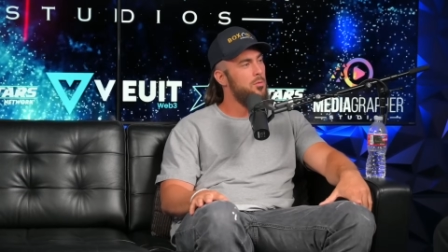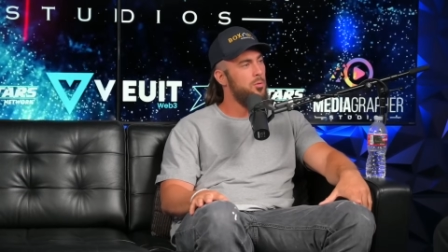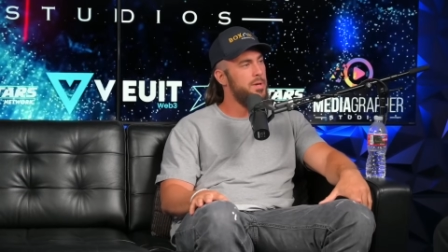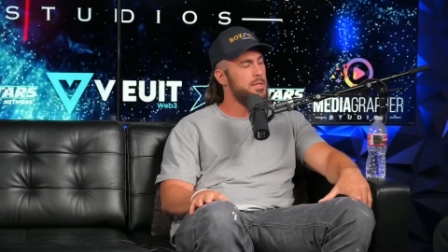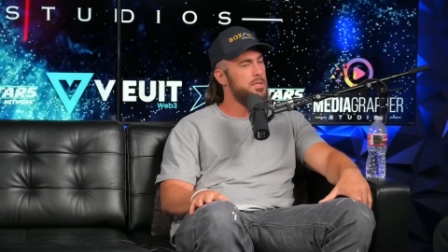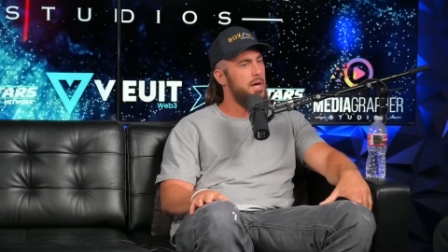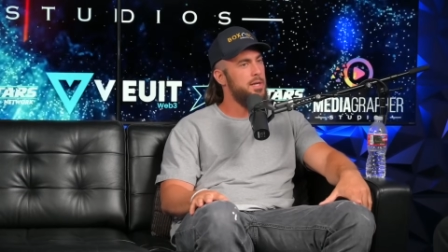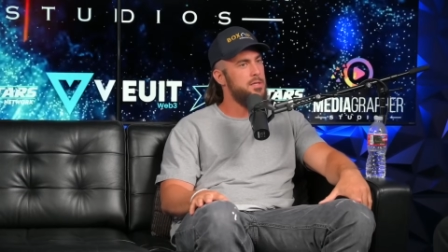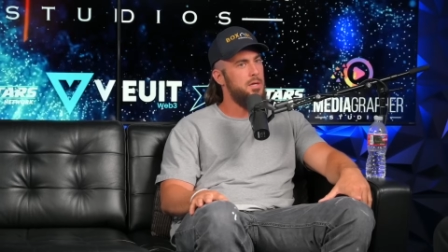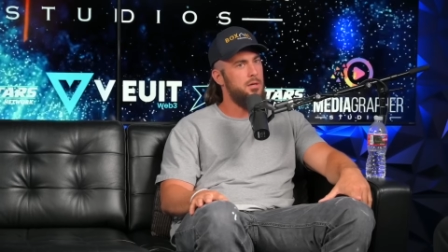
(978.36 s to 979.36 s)
we'll be
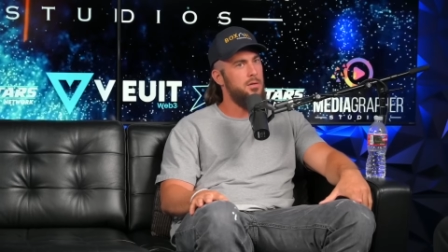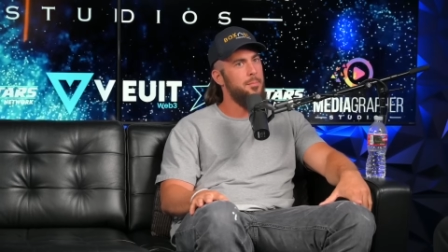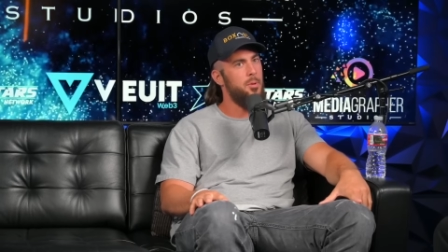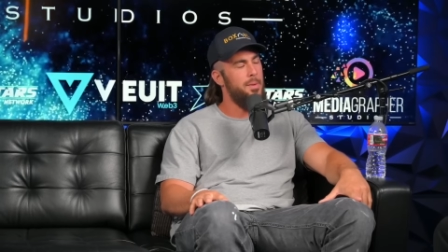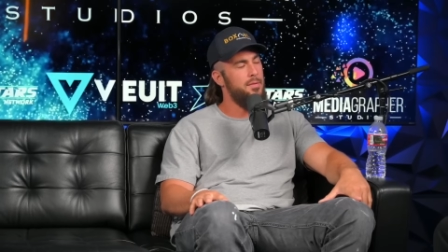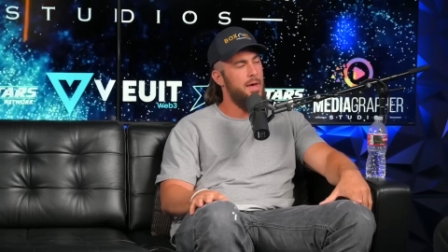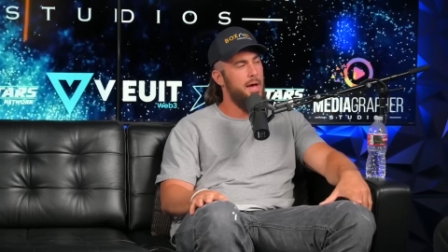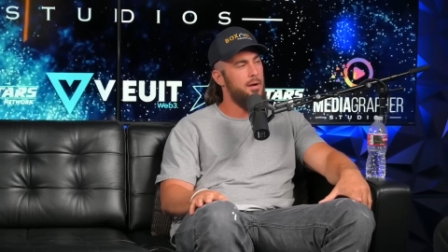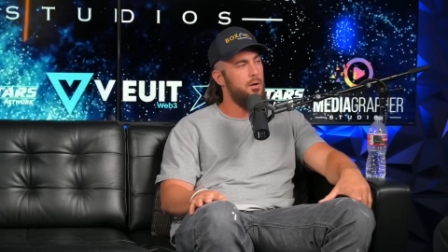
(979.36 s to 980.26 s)
excited to implement that